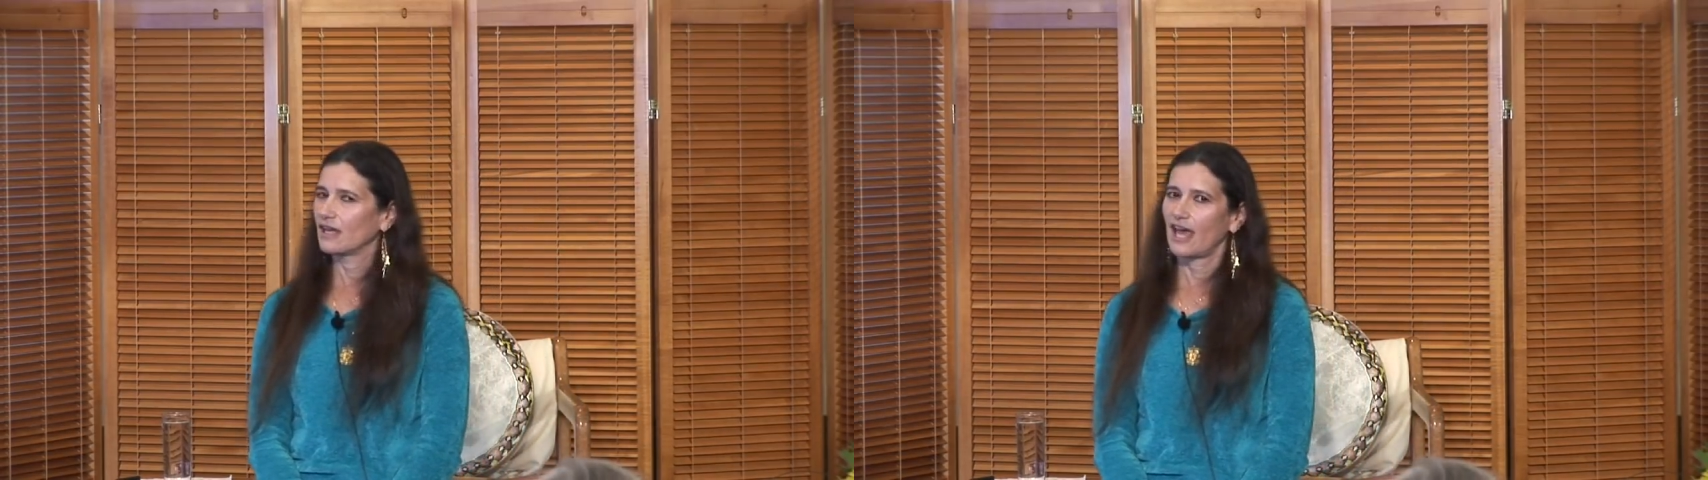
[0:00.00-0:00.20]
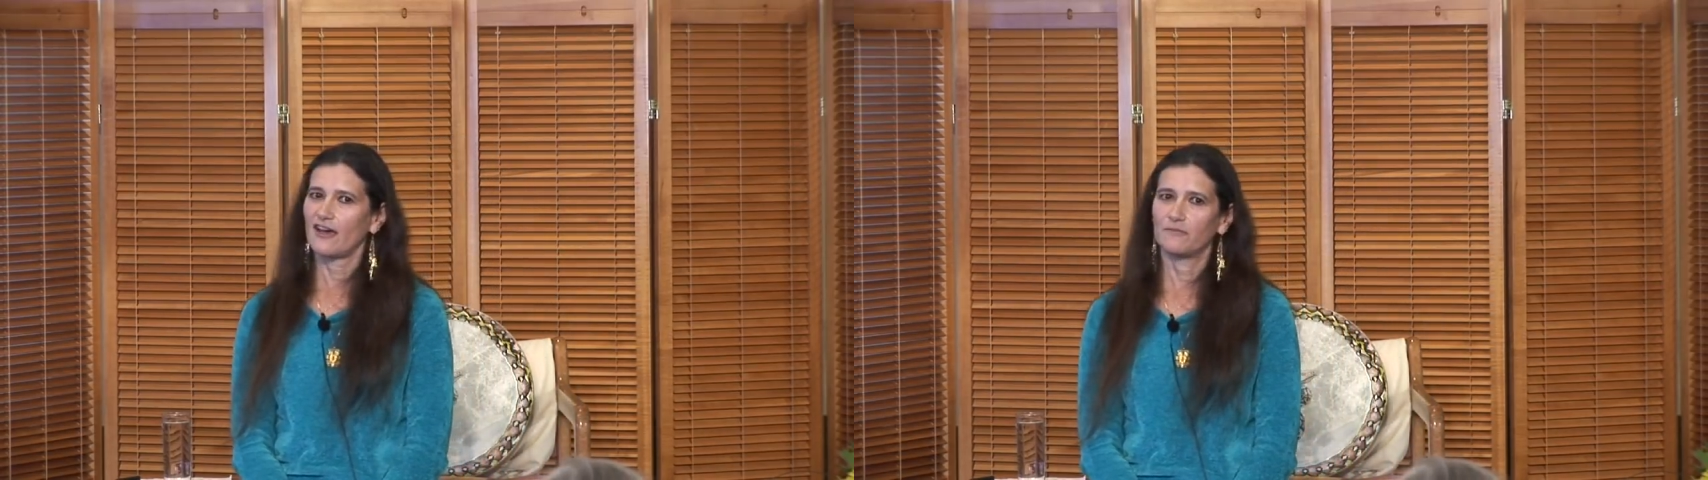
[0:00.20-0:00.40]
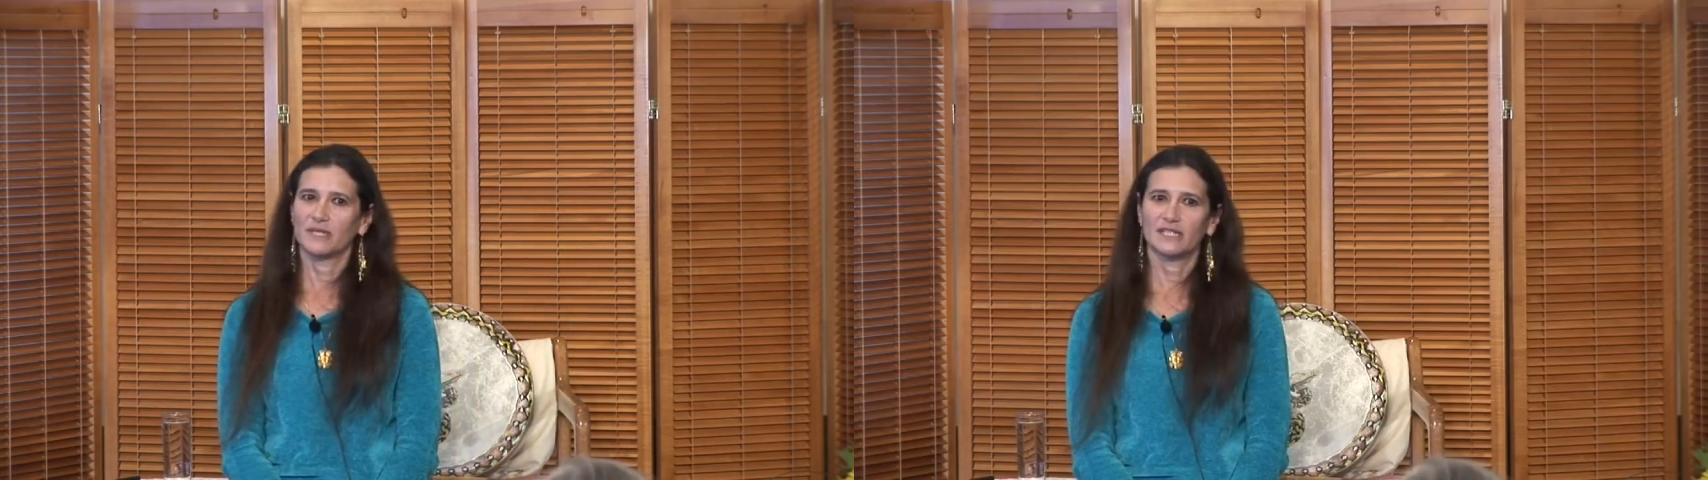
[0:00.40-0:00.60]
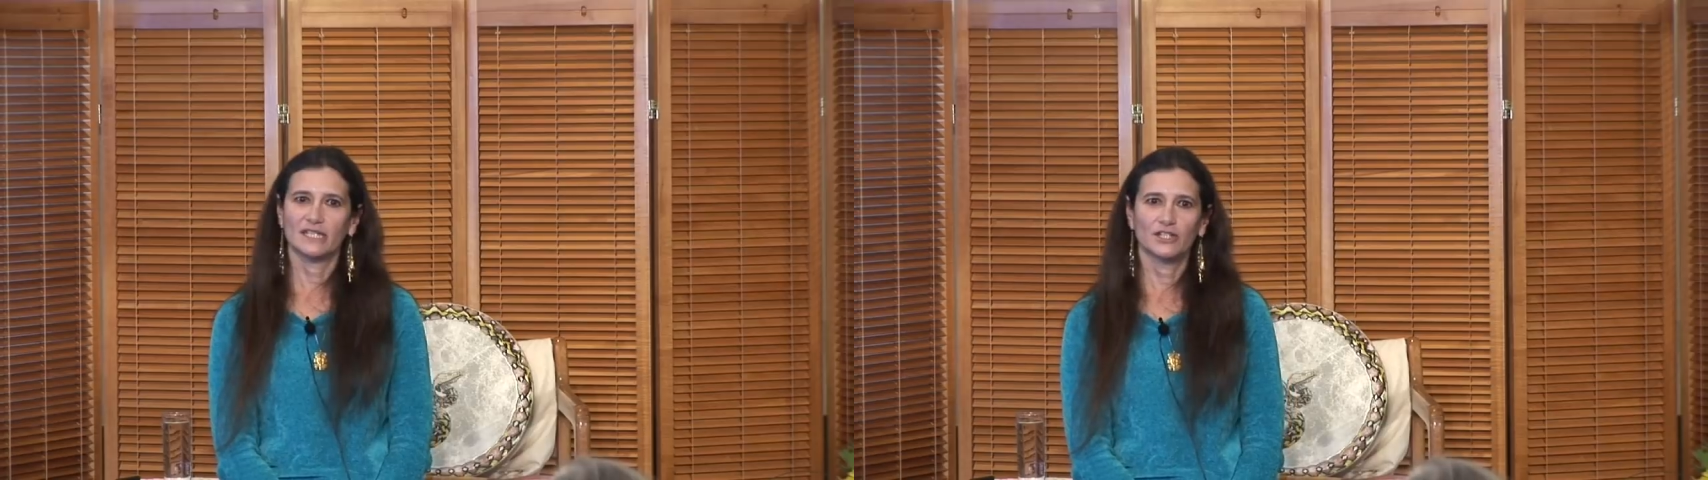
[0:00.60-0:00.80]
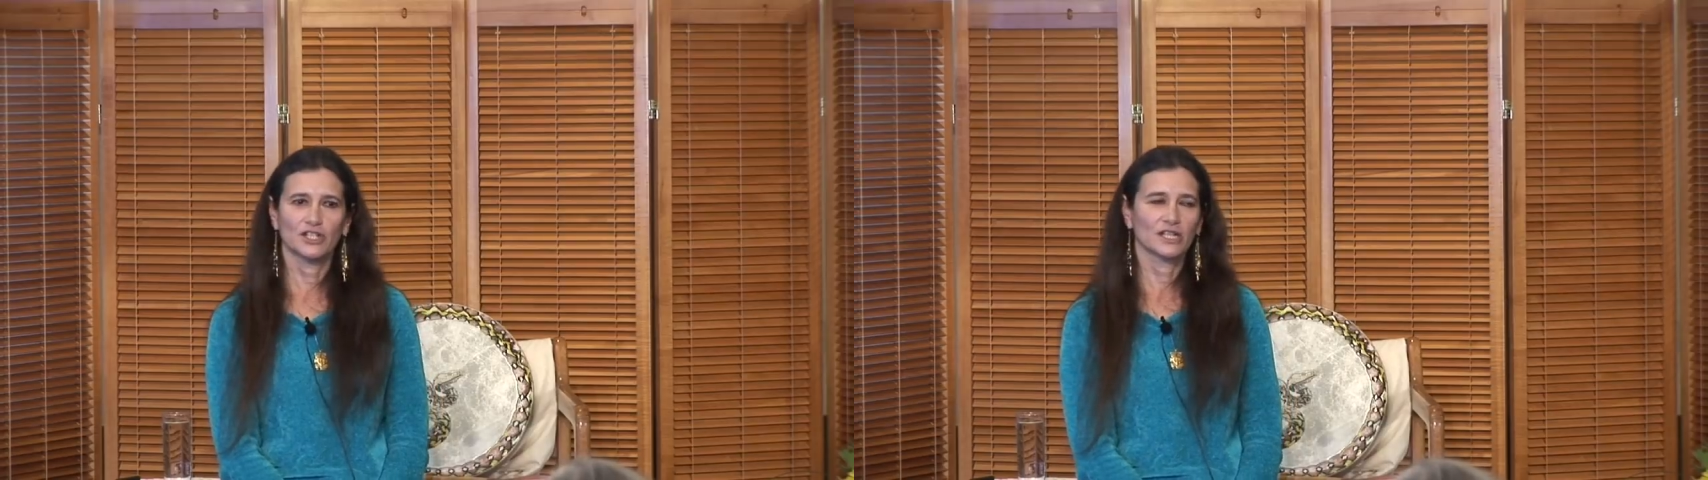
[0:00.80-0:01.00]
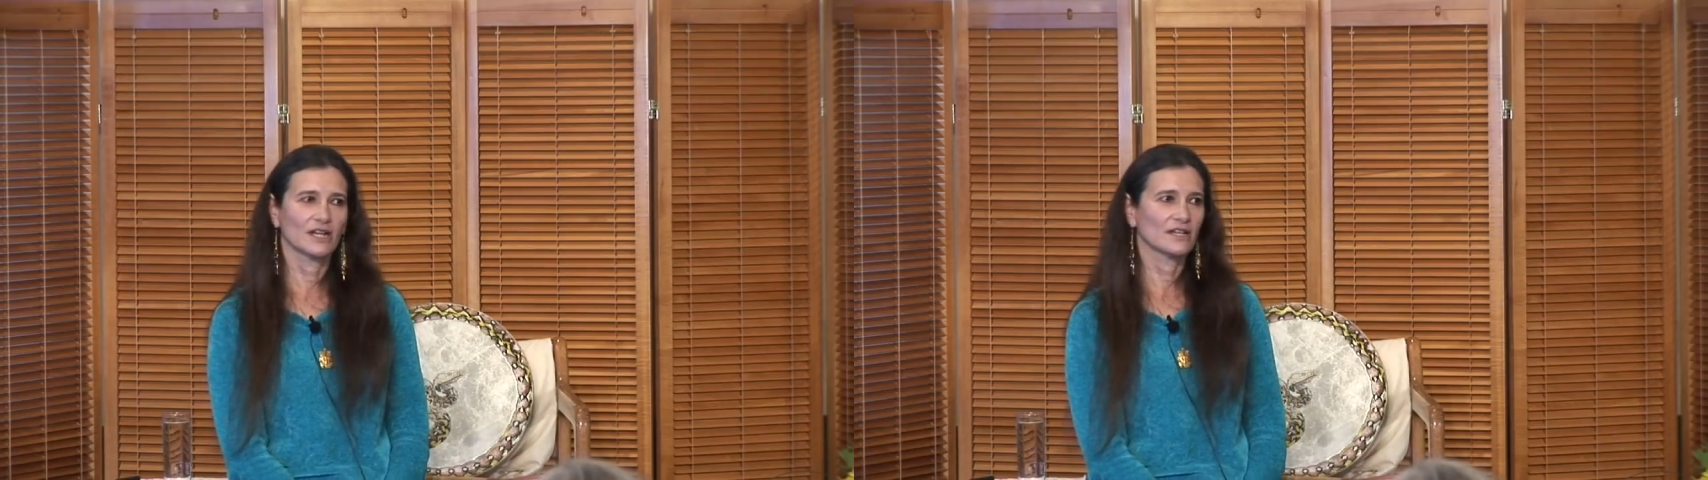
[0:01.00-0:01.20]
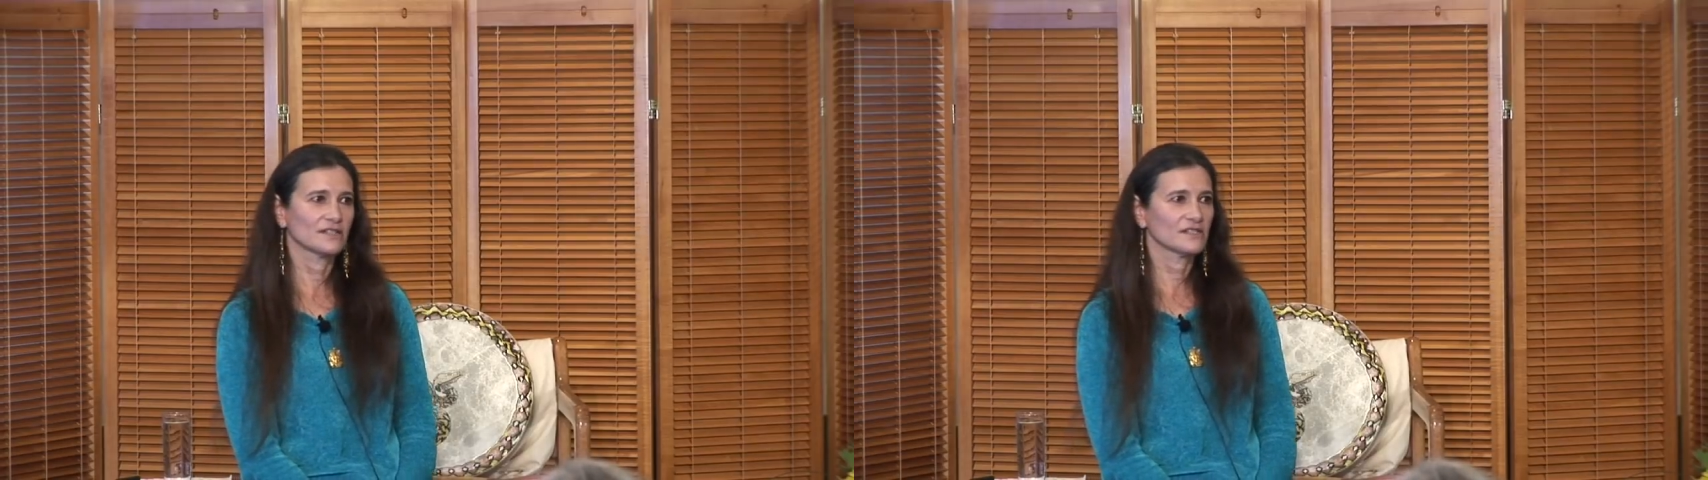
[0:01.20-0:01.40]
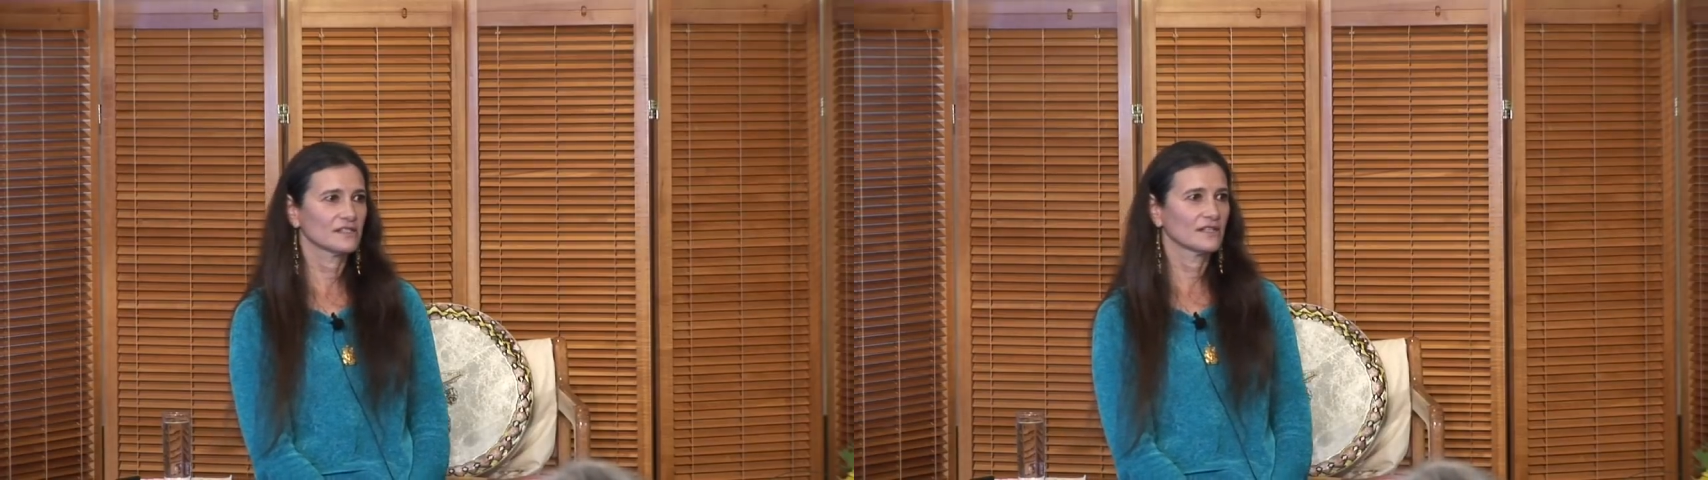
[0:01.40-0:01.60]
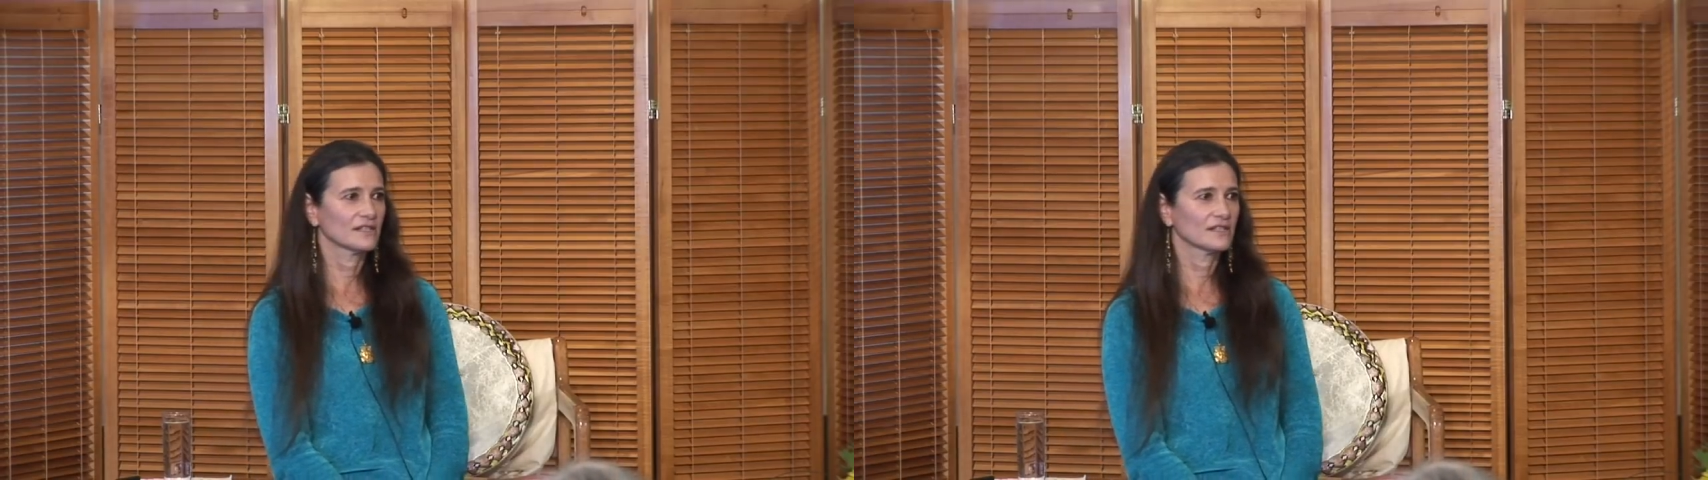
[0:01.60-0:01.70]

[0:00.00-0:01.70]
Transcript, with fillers: have been teaching us